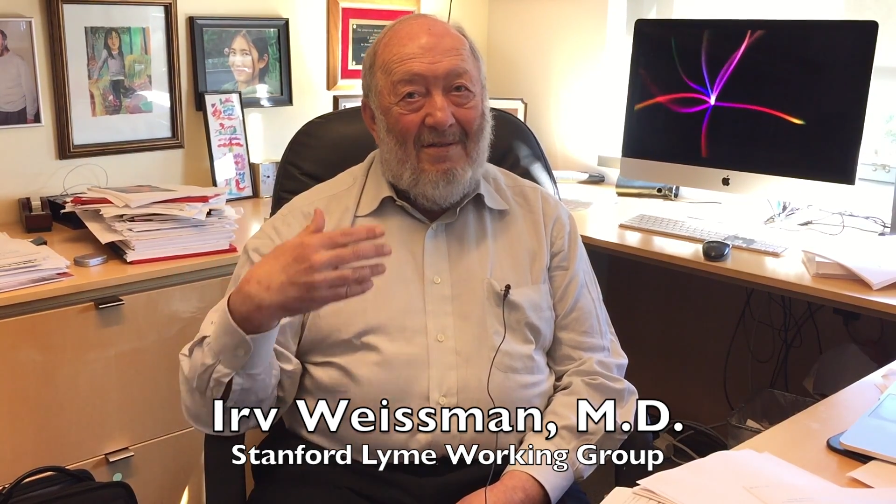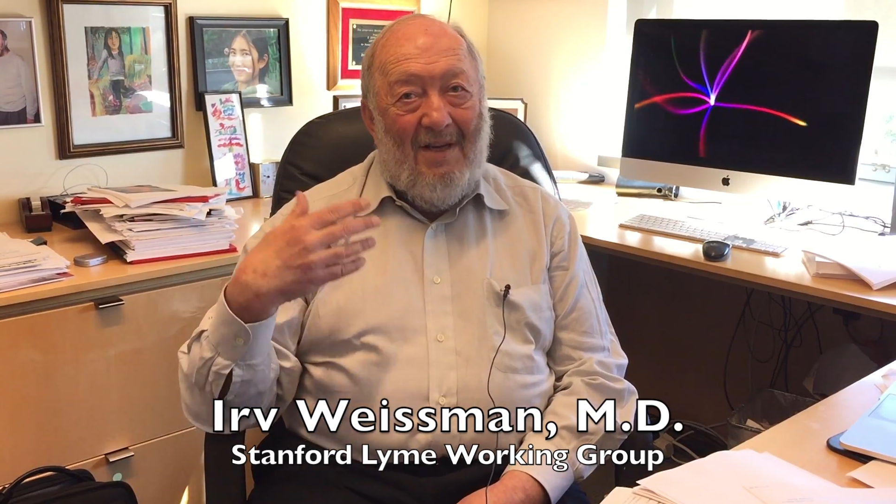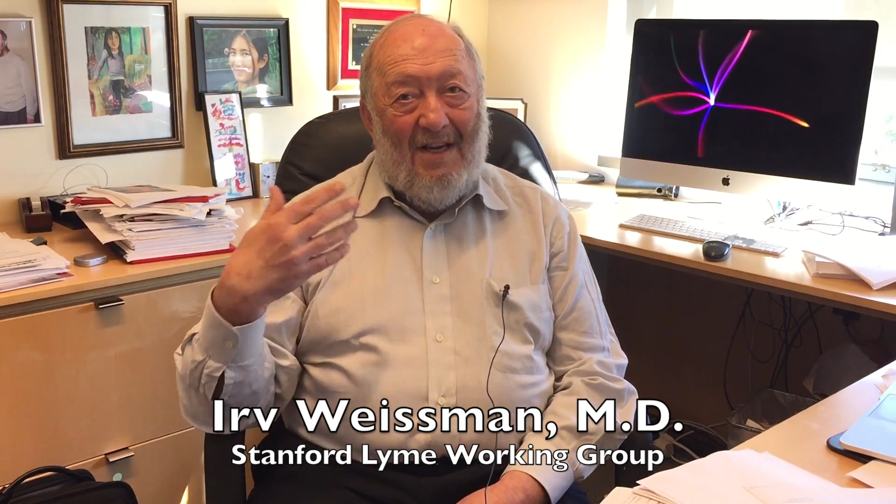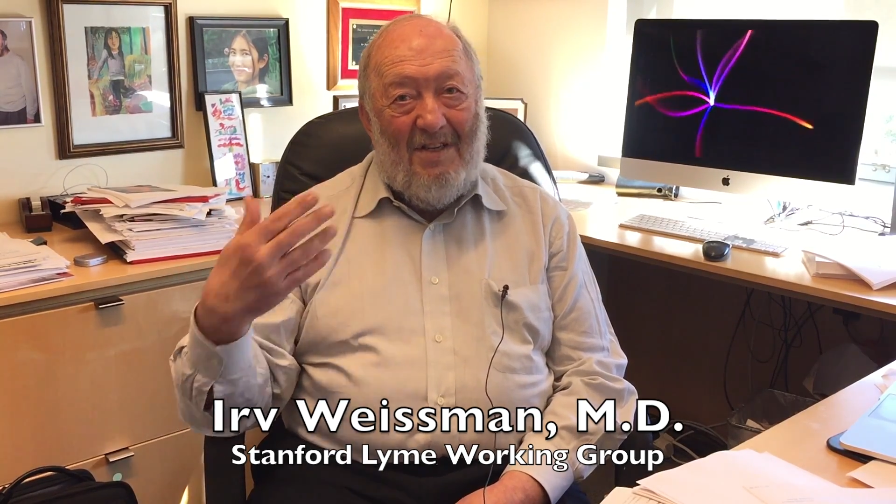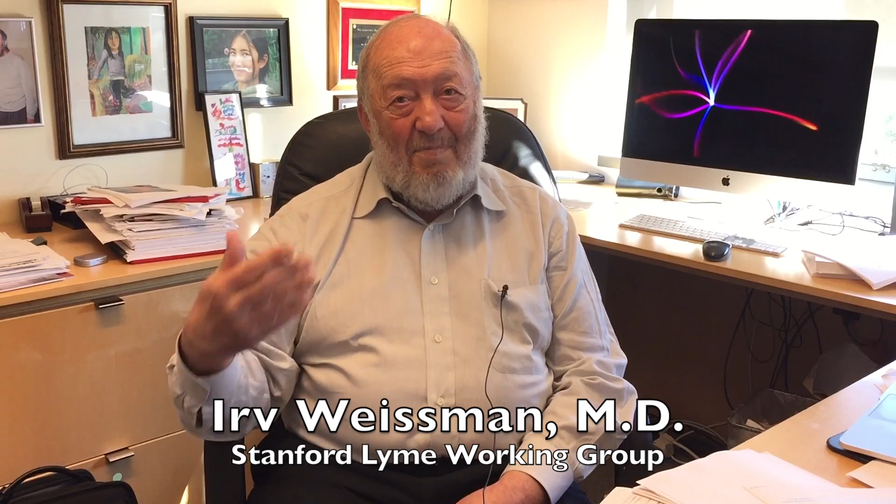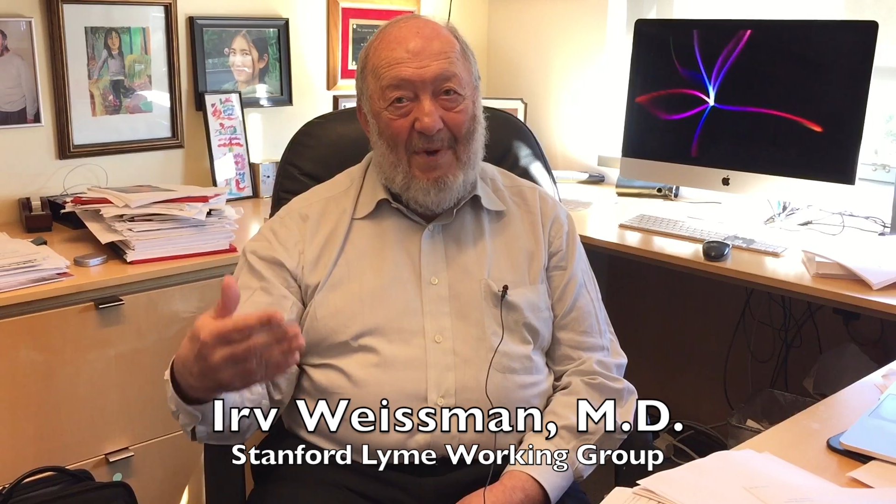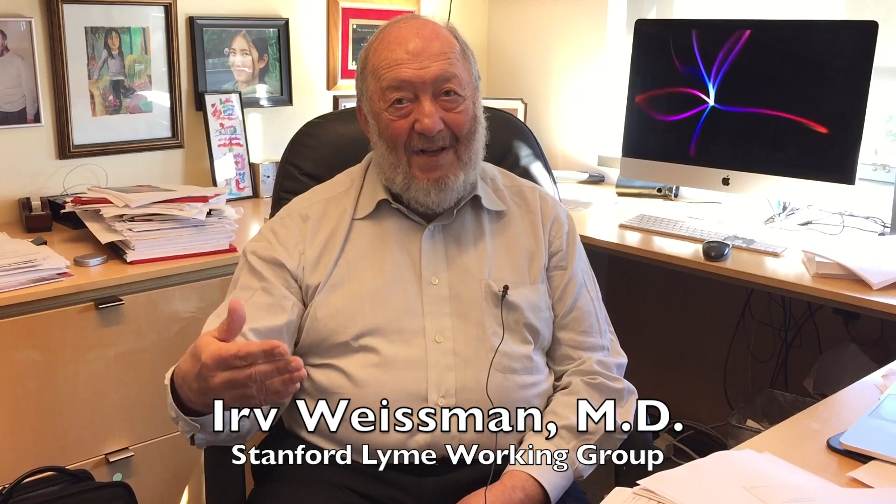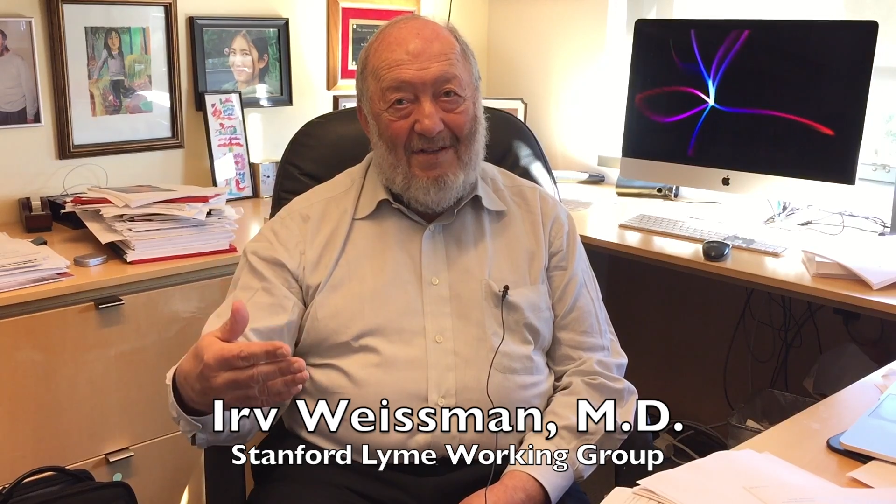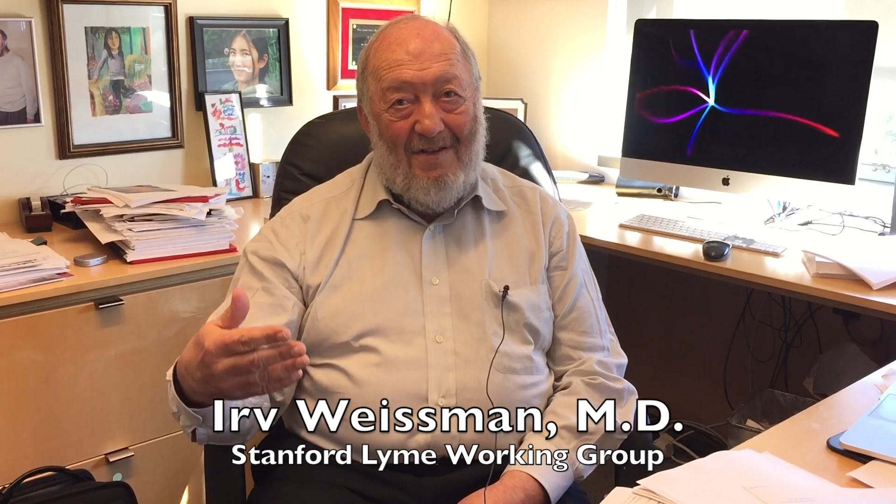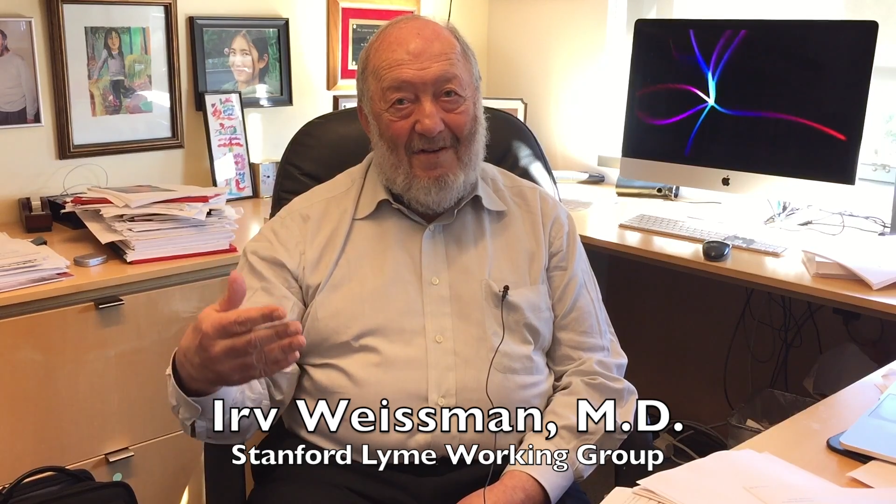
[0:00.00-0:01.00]

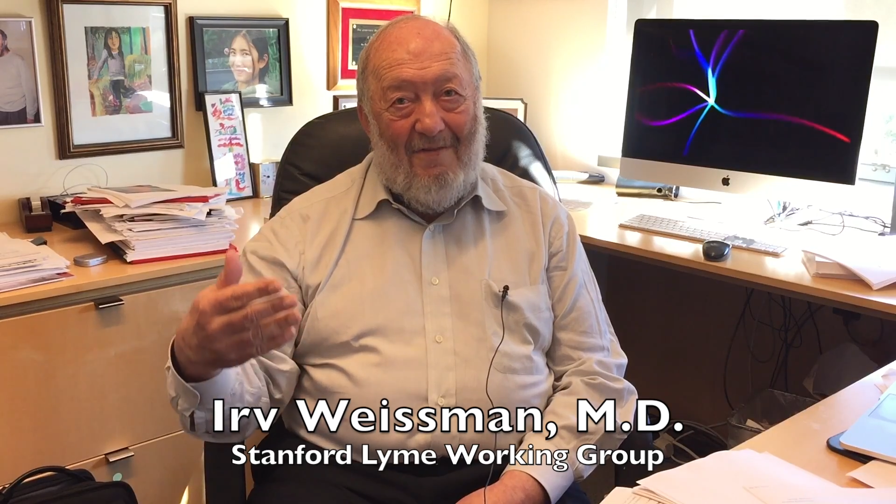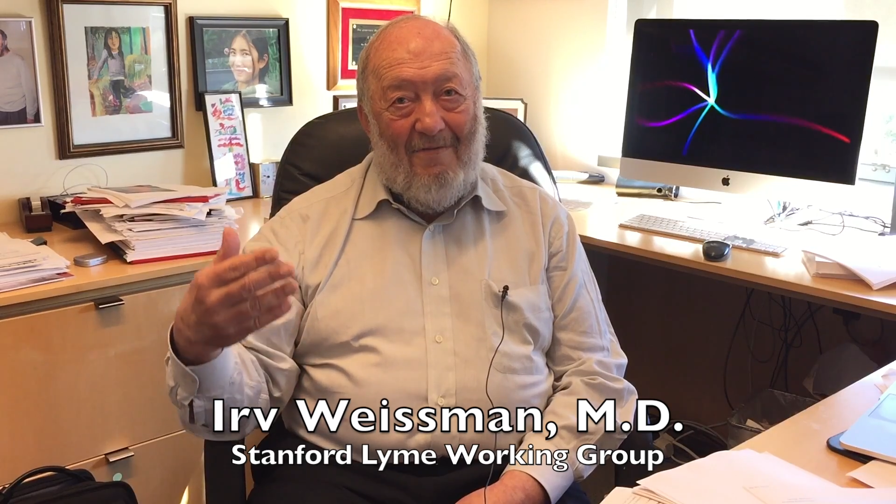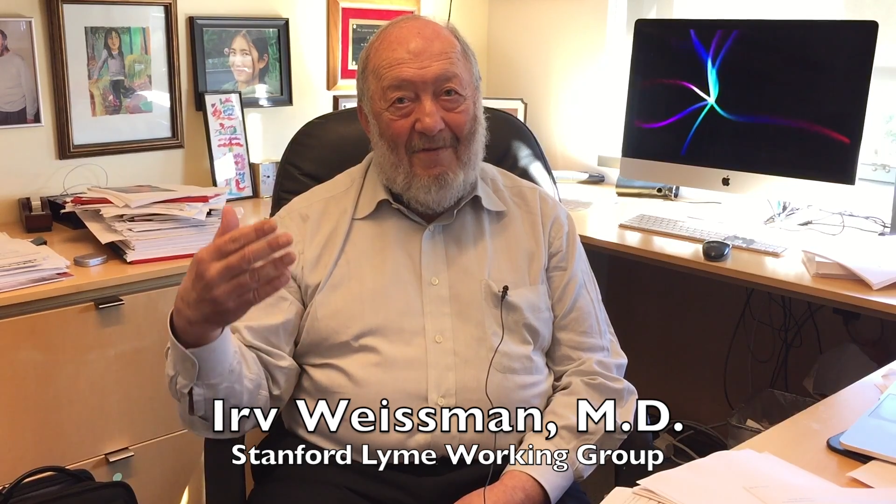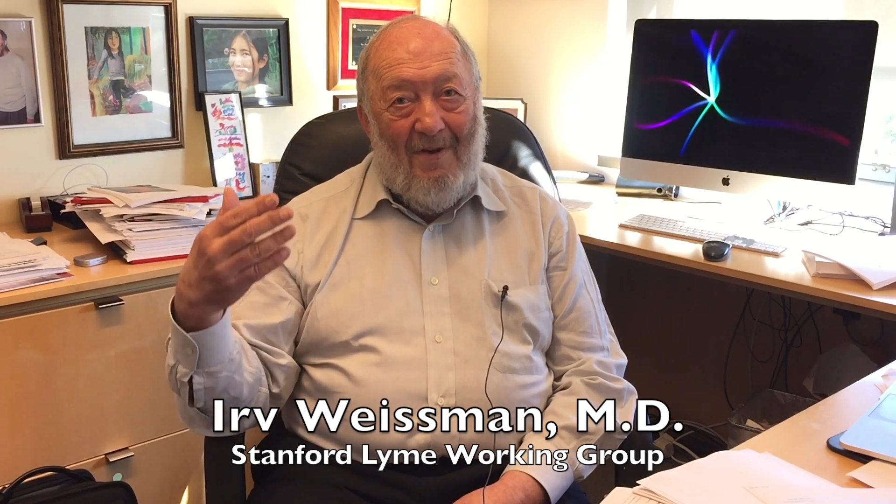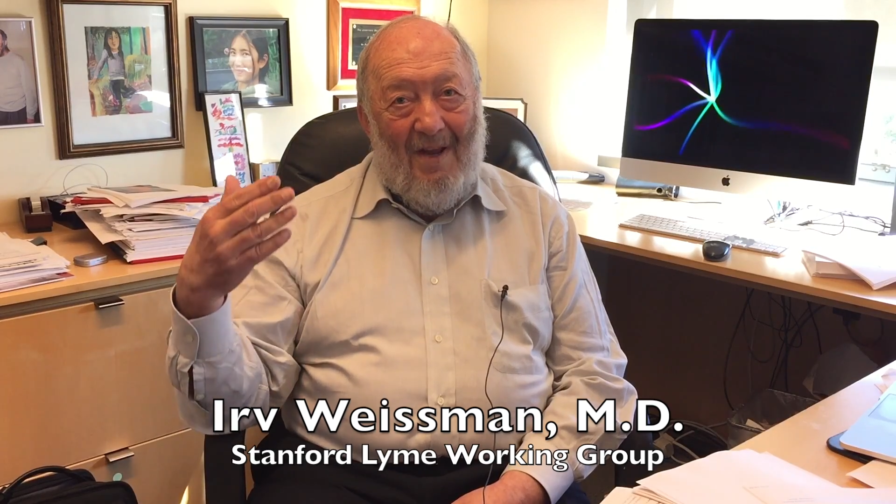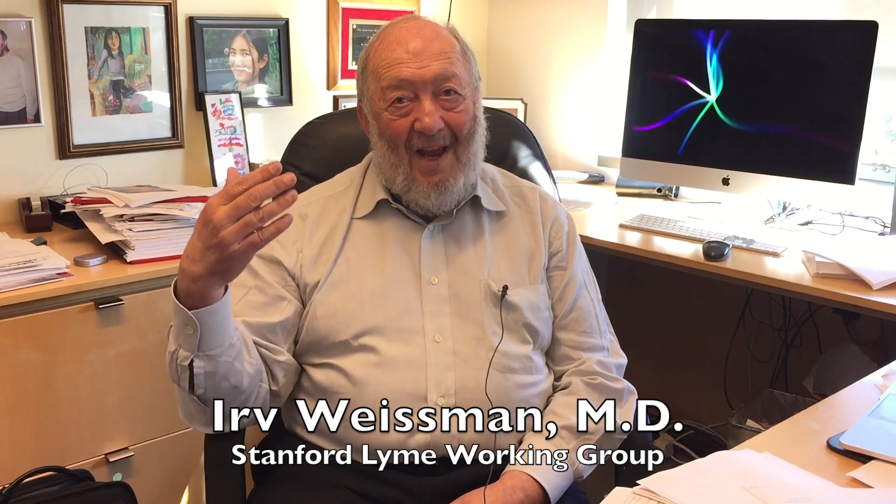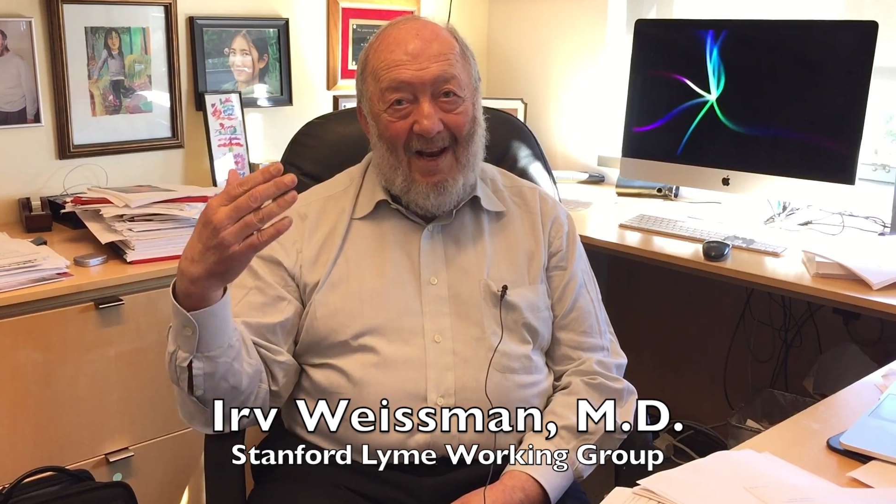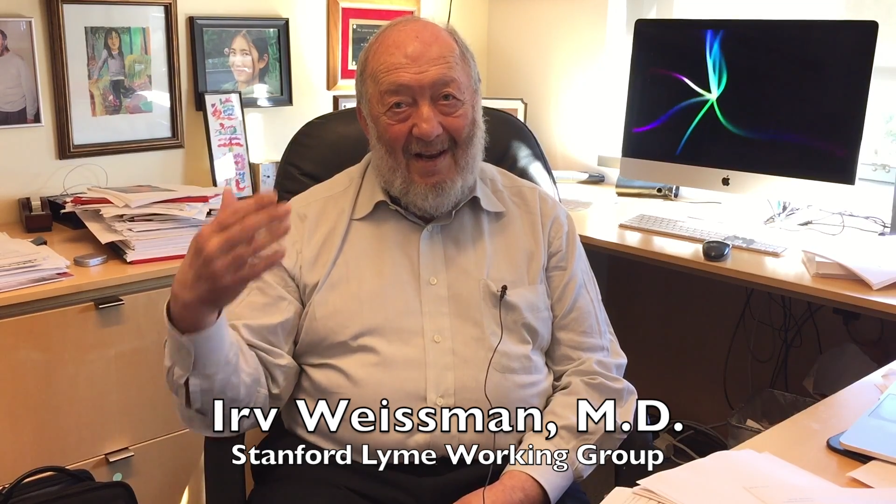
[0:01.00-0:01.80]
expensive and